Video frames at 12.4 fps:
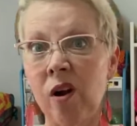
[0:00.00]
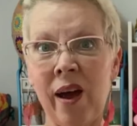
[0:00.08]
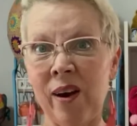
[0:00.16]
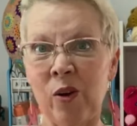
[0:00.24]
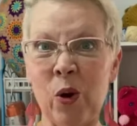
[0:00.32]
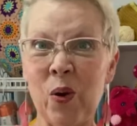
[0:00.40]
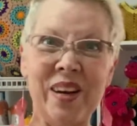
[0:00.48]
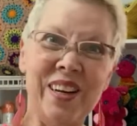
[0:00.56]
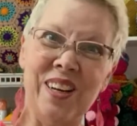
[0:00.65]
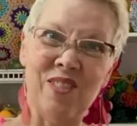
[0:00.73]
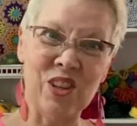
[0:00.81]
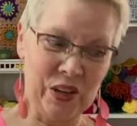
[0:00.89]
I don't know, I didn't
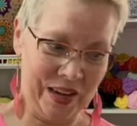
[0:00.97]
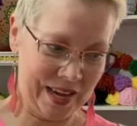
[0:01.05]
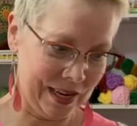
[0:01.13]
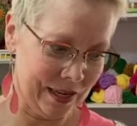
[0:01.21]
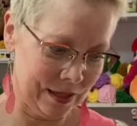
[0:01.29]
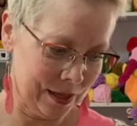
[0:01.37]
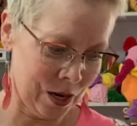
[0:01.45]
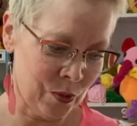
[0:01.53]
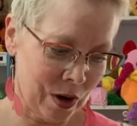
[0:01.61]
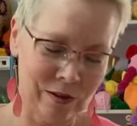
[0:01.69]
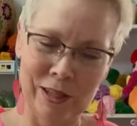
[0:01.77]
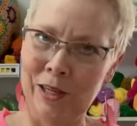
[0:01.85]
even look at it. I
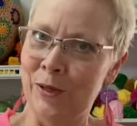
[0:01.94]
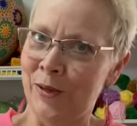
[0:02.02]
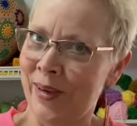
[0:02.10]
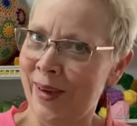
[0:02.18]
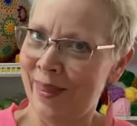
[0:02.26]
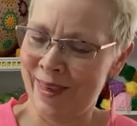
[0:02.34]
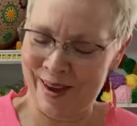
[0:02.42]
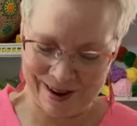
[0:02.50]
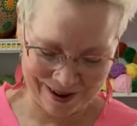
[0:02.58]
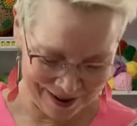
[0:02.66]
rarely look at that.